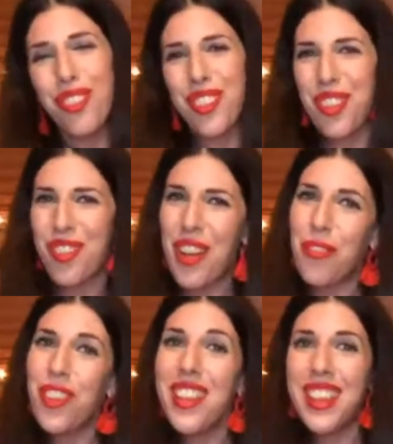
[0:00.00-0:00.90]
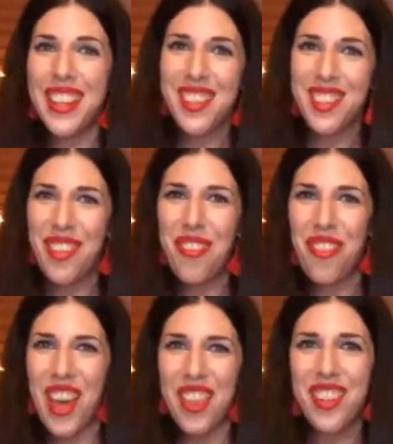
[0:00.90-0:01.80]
ruffling some
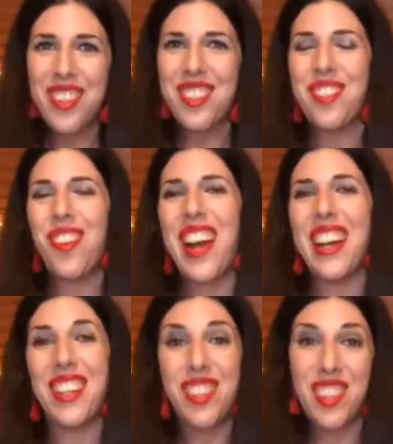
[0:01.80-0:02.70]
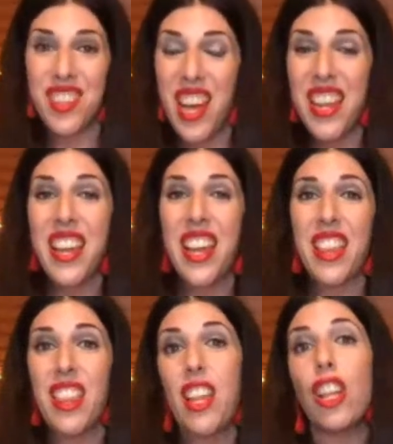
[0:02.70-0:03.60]
feathers while studying
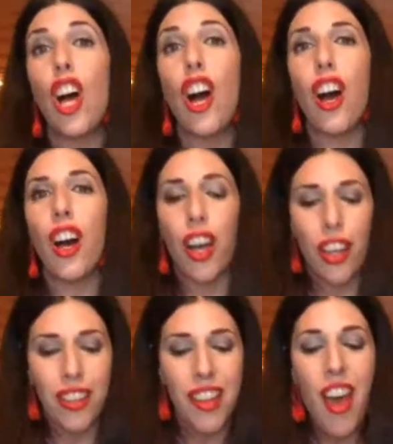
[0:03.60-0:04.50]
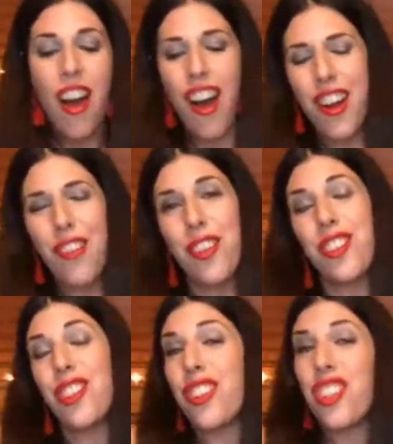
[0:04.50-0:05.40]
the law.
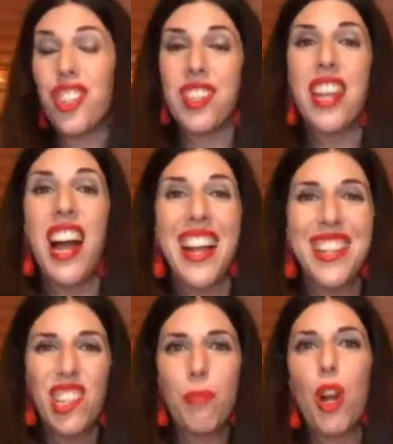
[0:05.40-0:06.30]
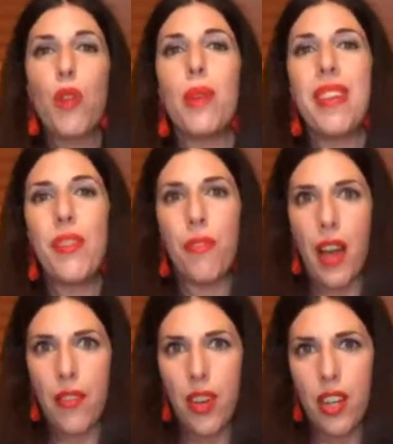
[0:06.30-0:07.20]
Harvard took just 9 smart women,
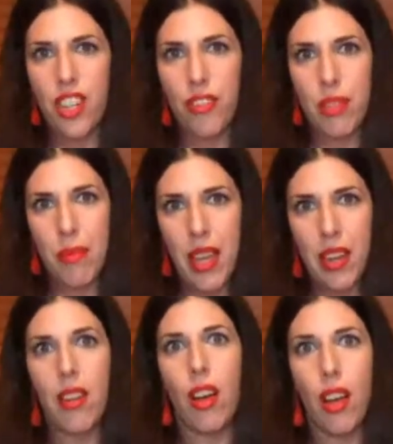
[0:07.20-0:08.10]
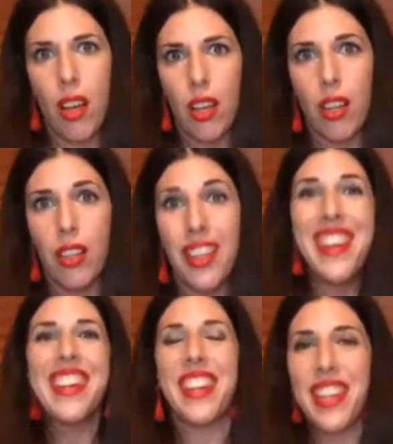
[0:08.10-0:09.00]
500 men in all.
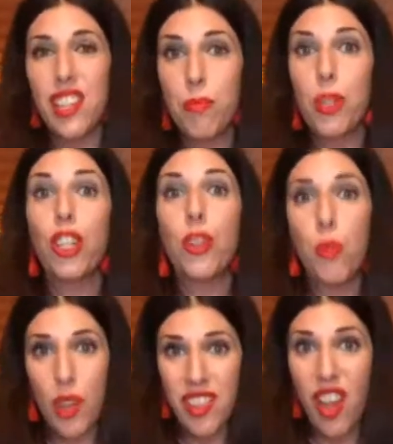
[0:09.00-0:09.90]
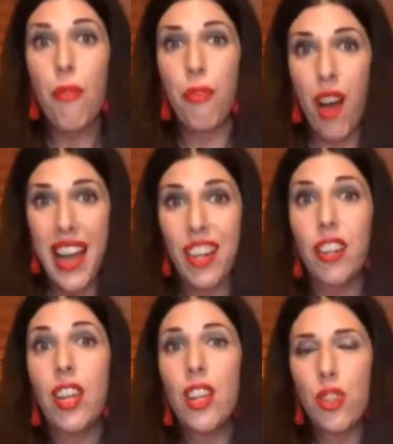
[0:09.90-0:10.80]
Ginsburg was on
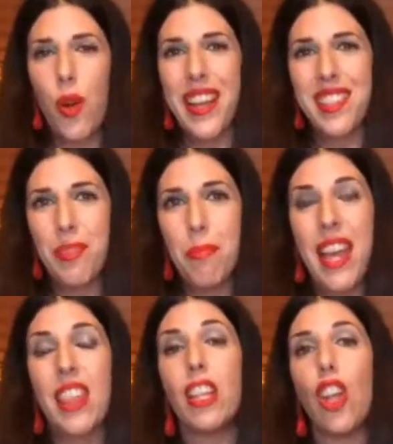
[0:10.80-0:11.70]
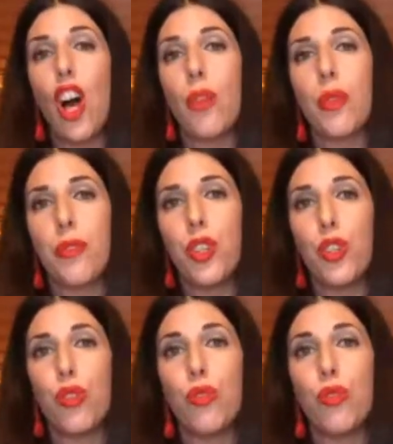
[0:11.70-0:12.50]
fire, twice made the law review.